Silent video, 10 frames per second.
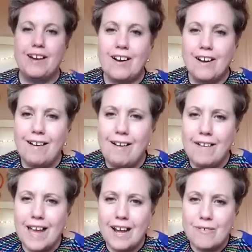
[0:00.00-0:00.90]

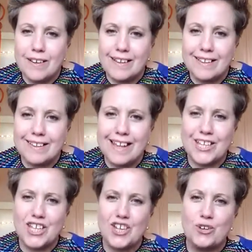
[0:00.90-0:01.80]
Oh, Henry,
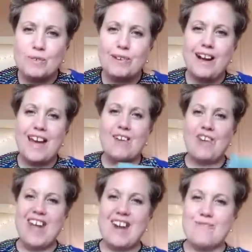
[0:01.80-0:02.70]
thank you. I have a
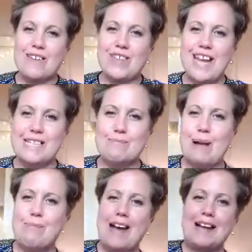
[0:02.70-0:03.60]
Henry that has my
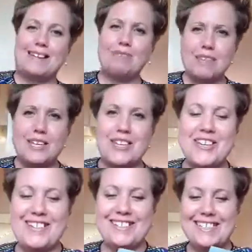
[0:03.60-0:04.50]
back. Thank
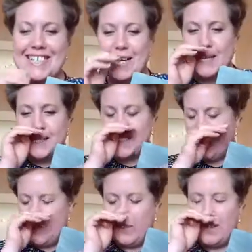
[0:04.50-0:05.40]
you. So,
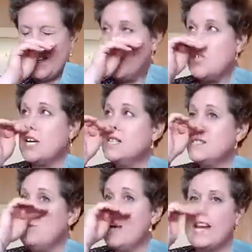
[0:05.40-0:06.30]
I
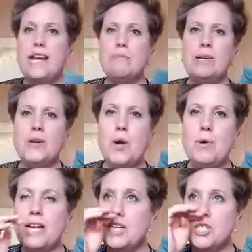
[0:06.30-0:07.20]
swear, anybody know
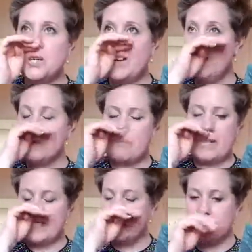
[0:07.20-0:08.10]
what itchy nose
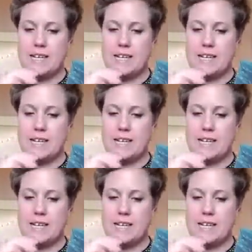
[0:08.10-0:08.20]
means?